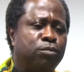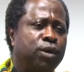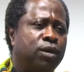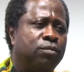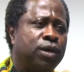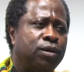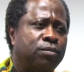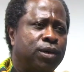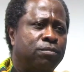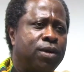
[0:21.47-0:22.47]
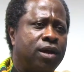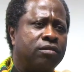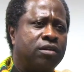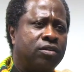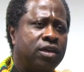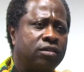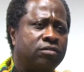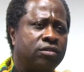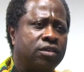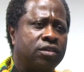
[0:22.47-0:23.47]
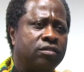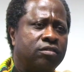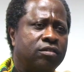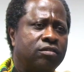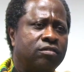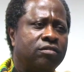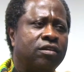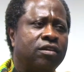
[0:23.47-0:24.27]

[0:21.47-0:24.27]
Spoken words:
my background actually is in